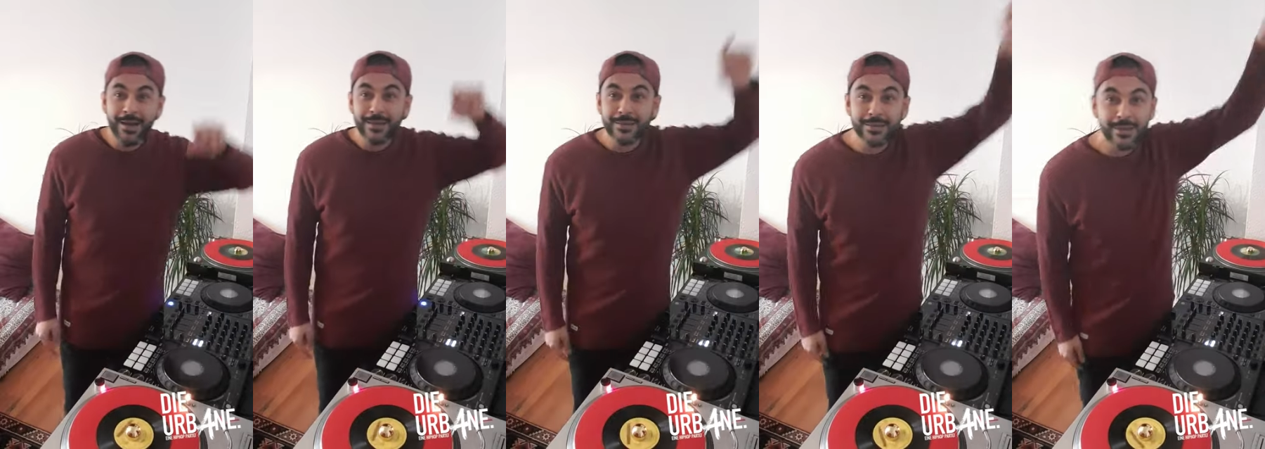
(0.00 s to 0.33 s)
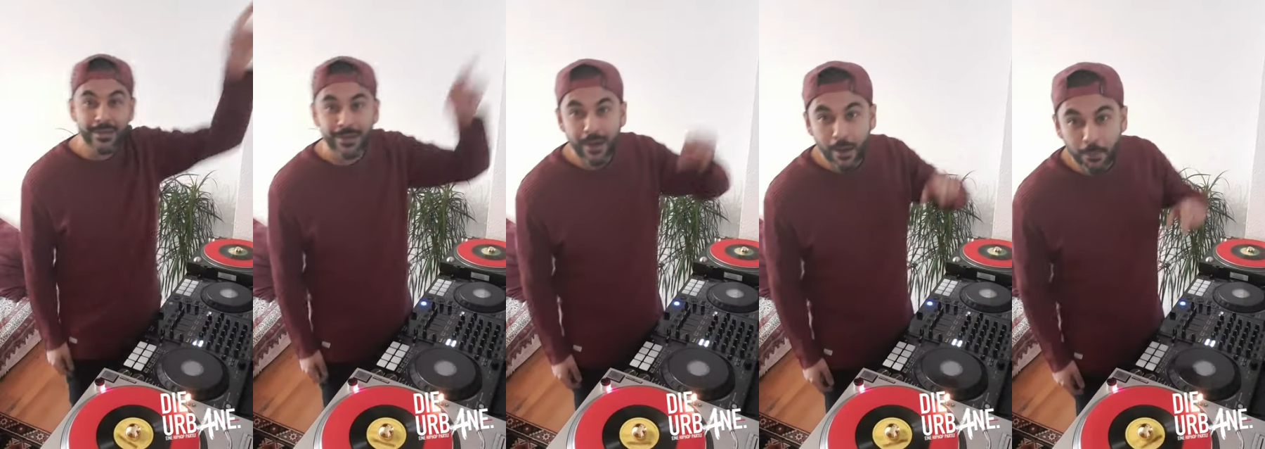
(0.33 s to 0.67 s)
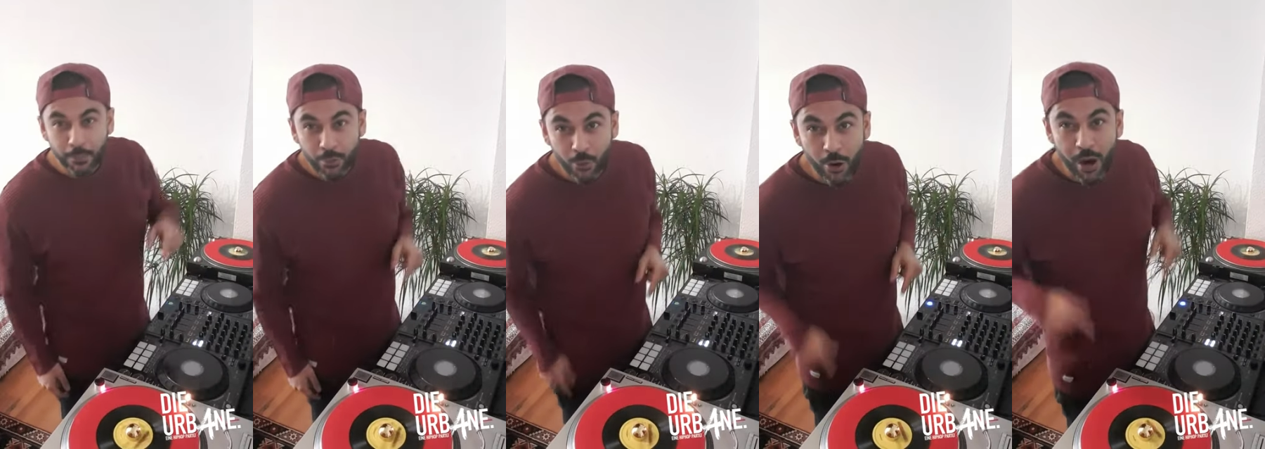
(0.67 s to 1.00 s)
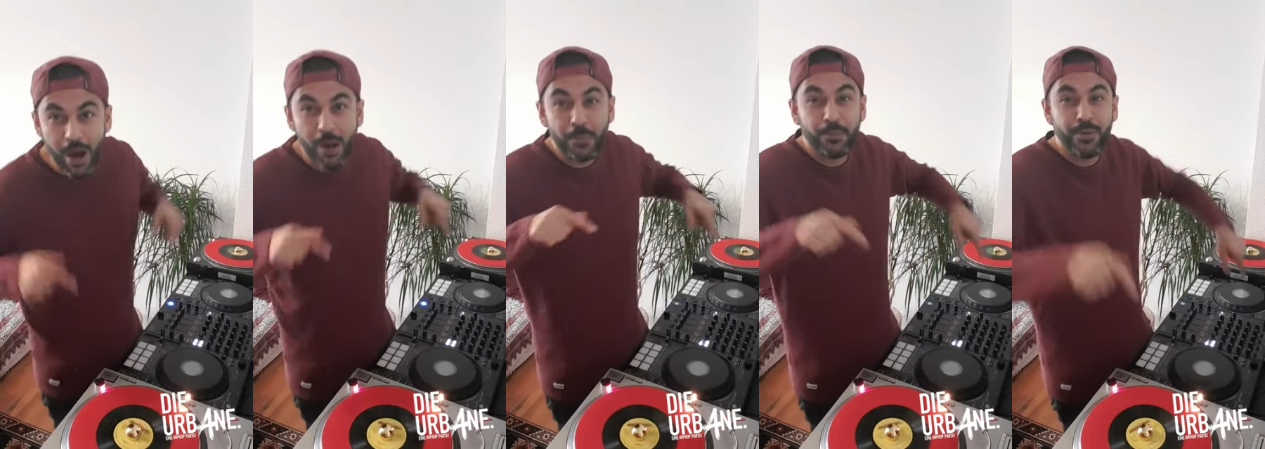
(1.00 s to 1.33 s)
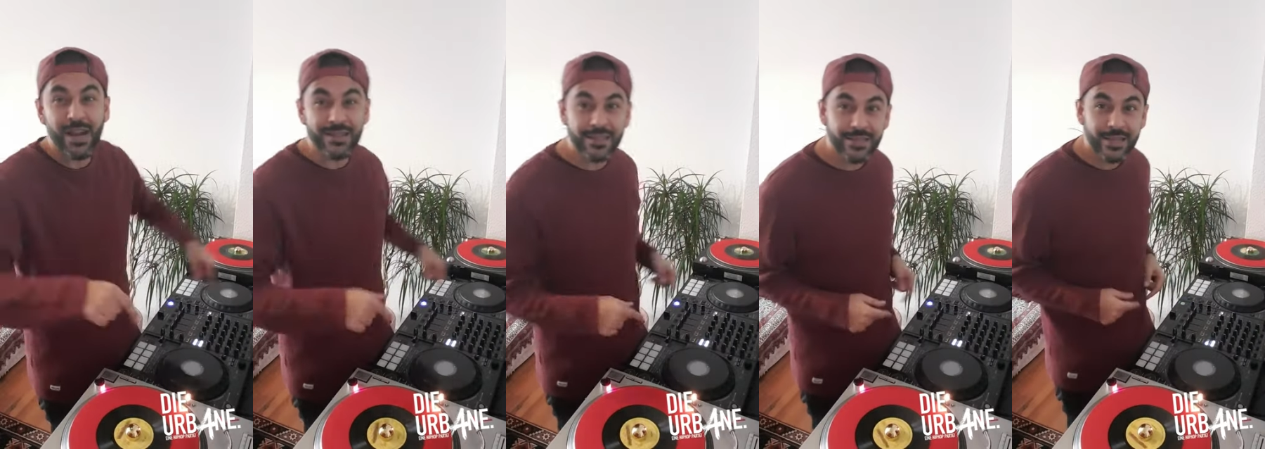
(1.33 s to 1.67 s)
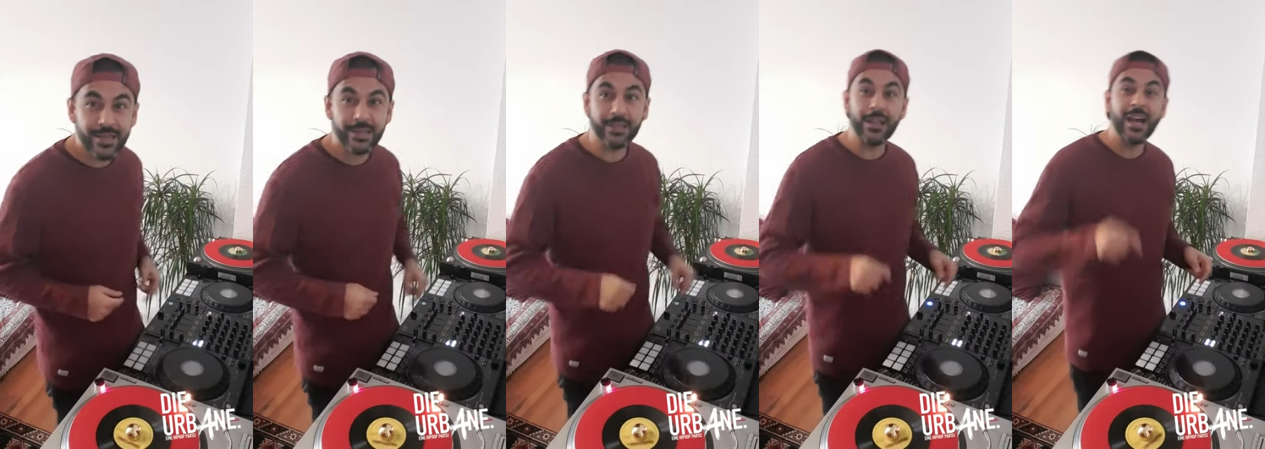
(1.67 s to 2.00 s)
Singapore,
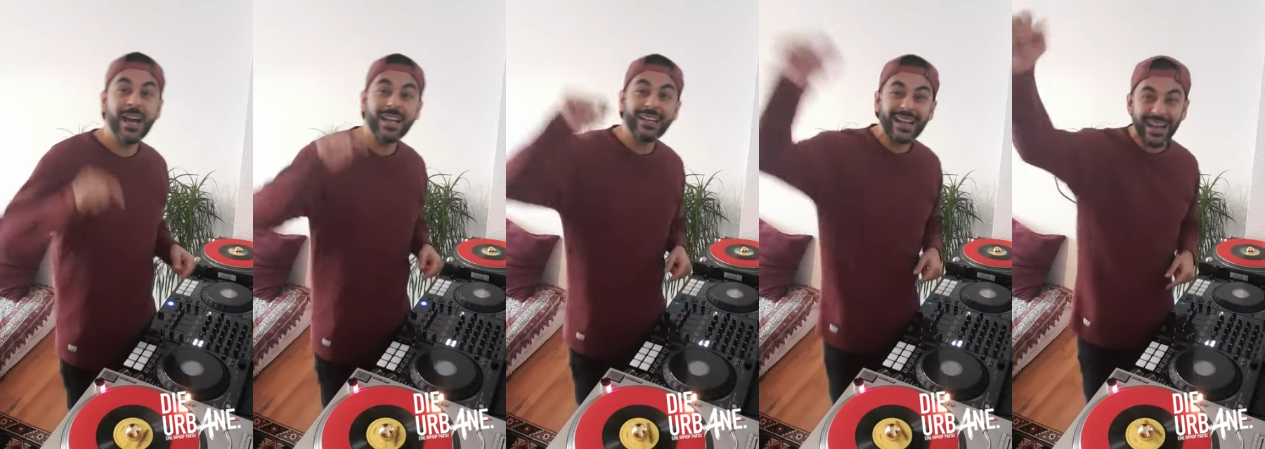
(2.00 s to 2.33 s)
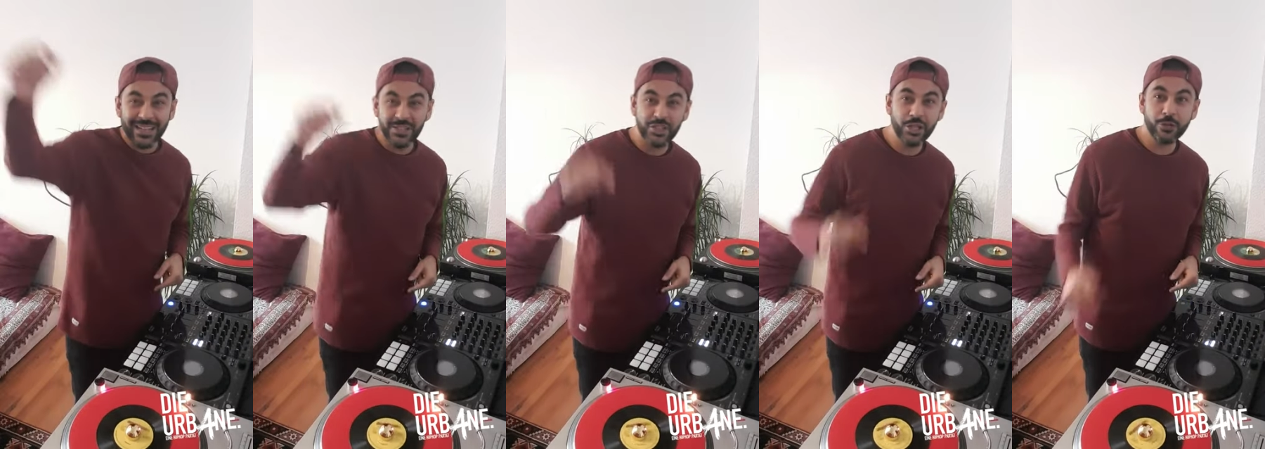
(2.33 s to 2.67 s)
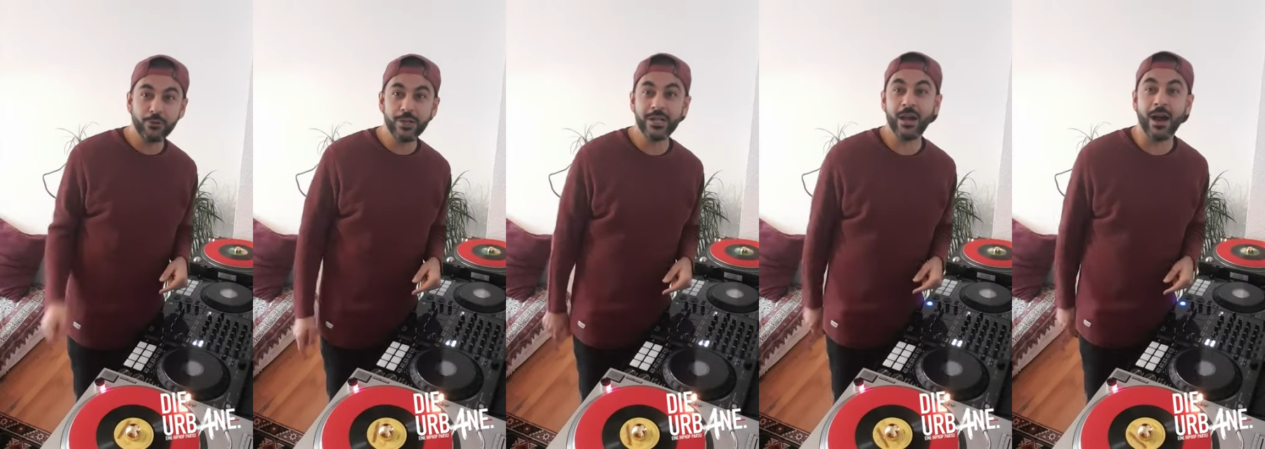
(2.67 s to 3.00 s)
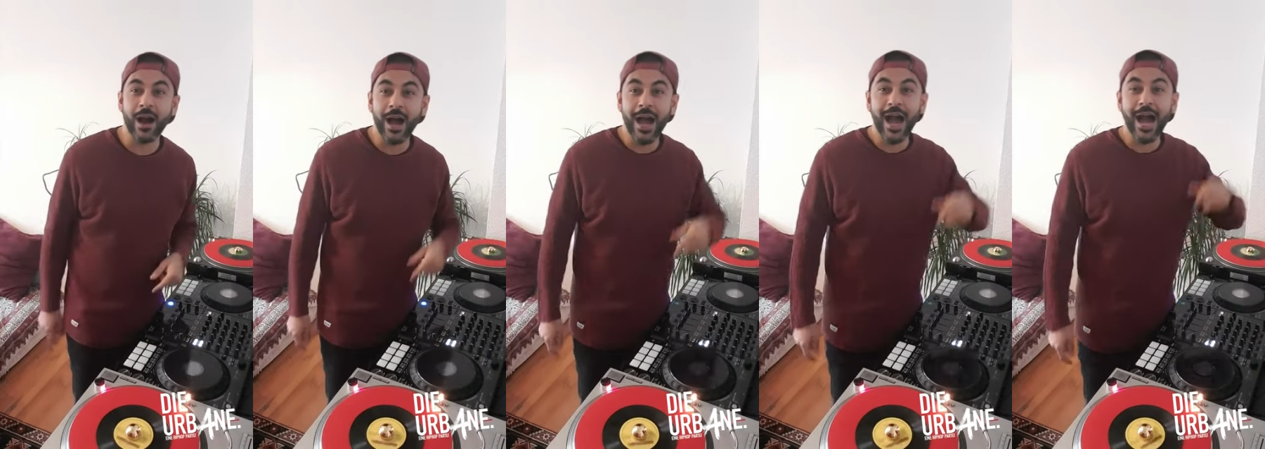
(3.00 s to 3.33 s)
Brazil, Nigeria,